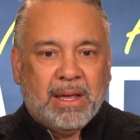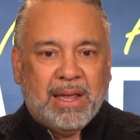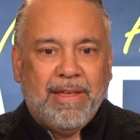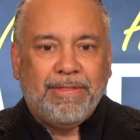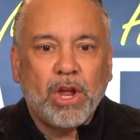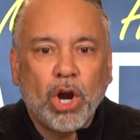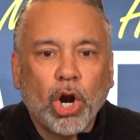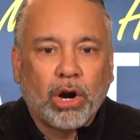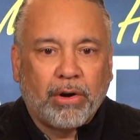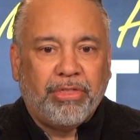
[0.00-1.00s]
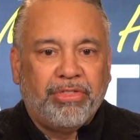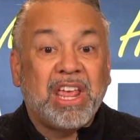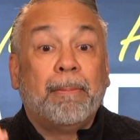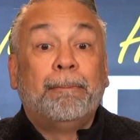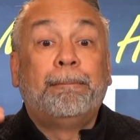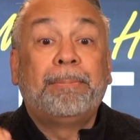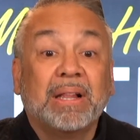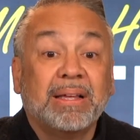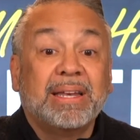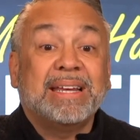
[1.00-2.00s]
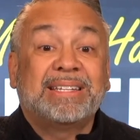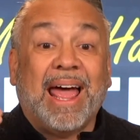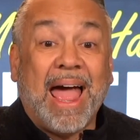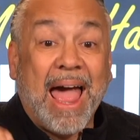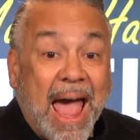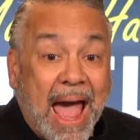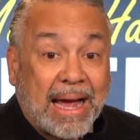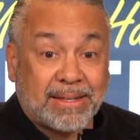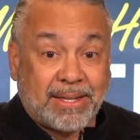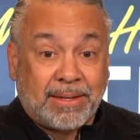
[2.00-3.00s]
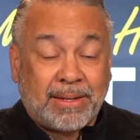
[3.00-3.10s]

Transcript: in the earth, the ability to act,